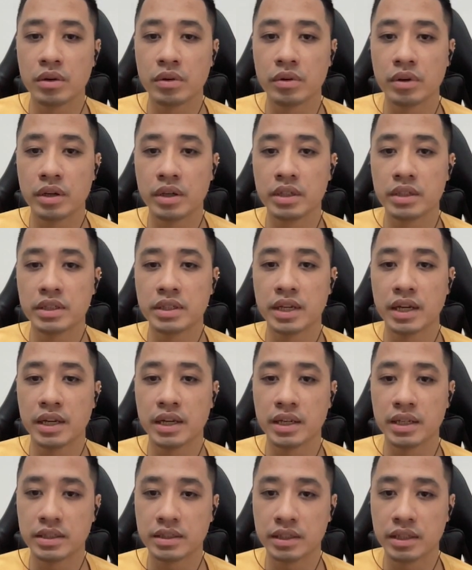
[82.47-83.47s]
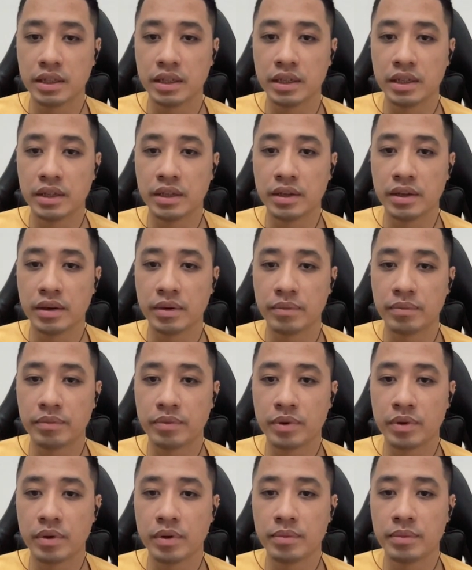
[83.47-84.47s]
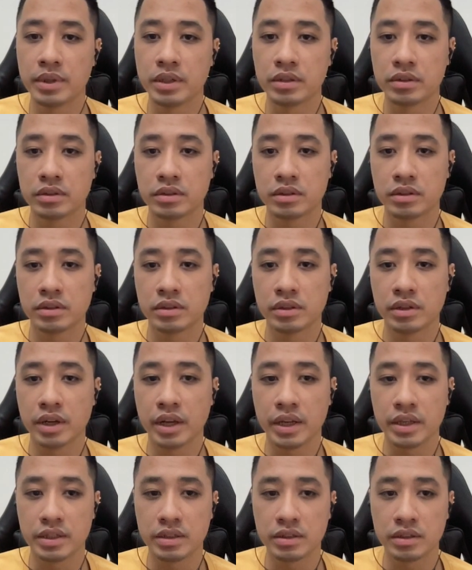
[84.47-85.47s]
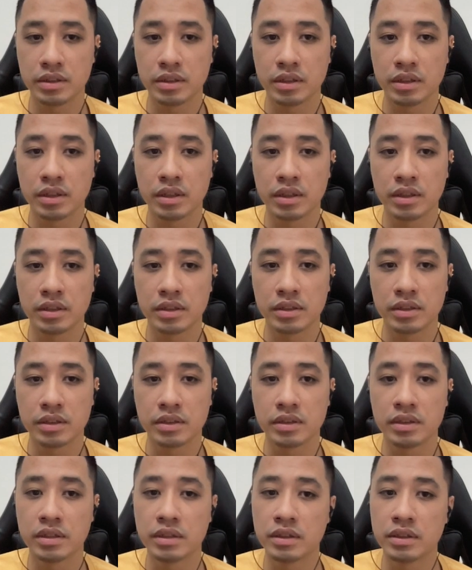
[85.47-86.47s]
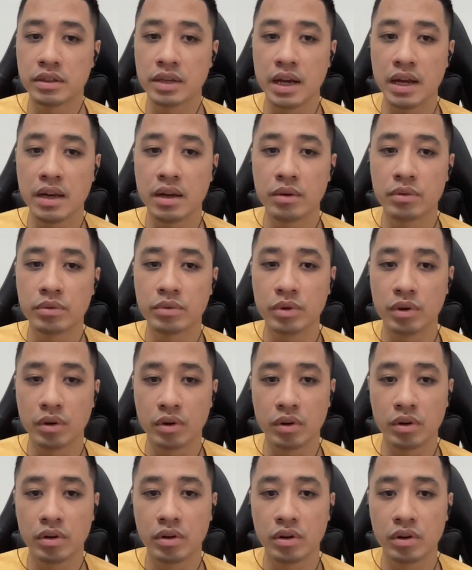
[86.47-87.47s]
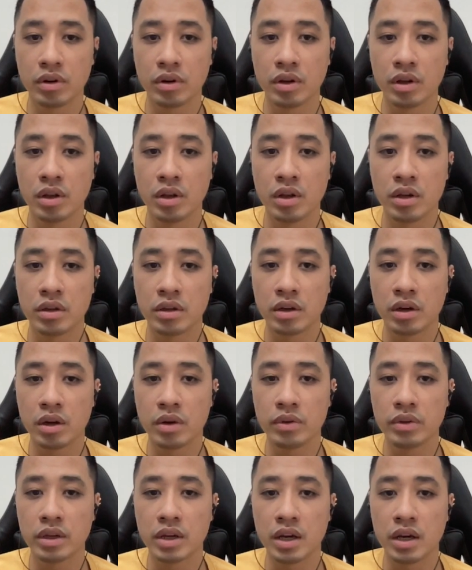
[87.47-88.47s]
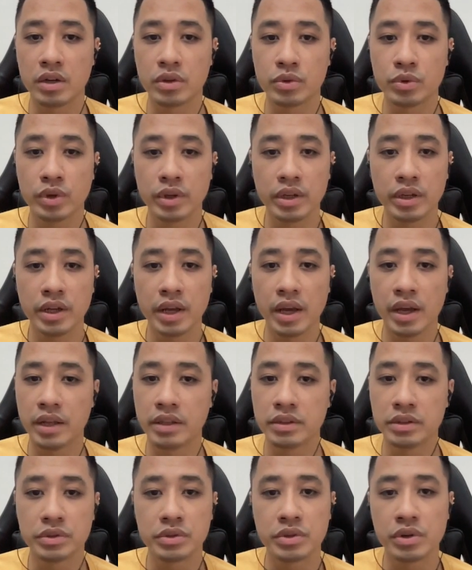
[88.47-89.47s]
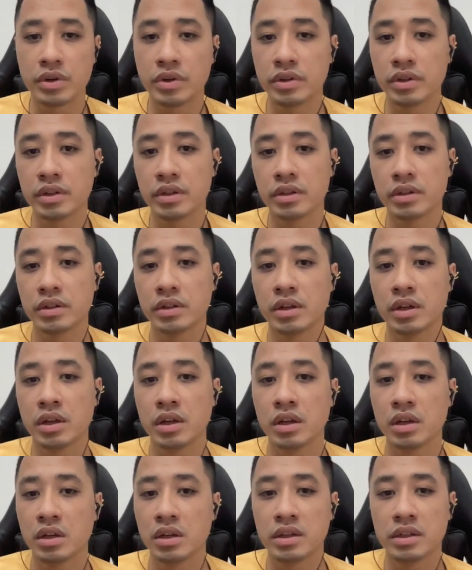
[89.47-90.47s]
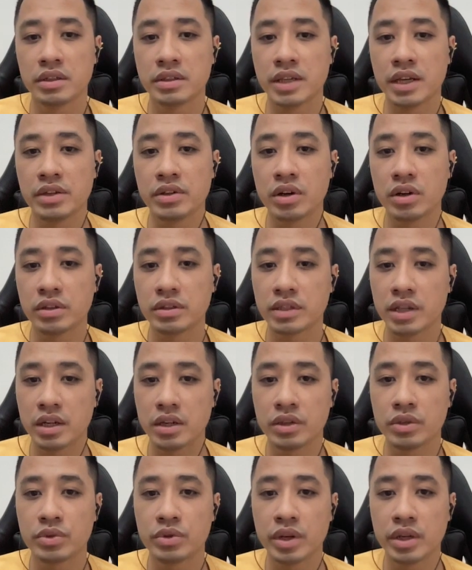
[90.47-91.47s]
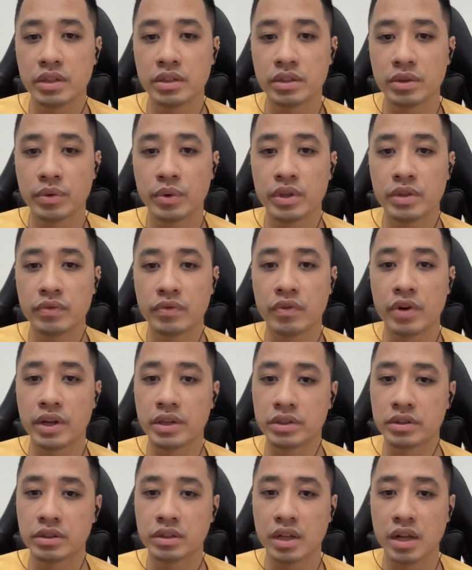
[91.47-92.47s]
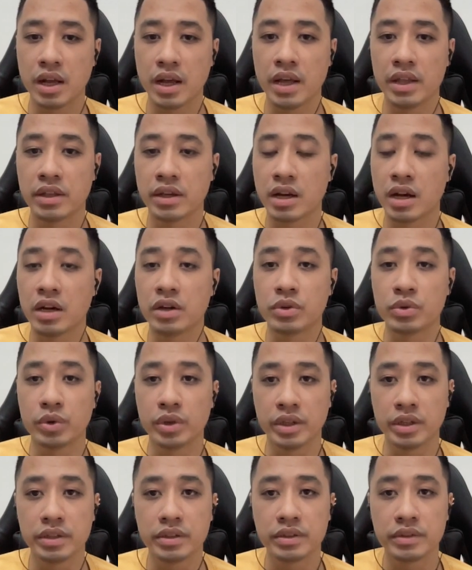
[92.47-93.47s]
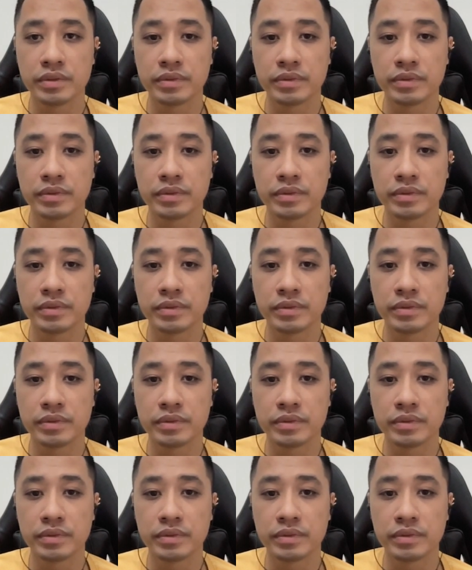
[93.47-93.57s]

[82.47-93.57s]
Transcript: Qing dynasty promulgated the Galong law, closed the country and the tone did not trade with France as the country.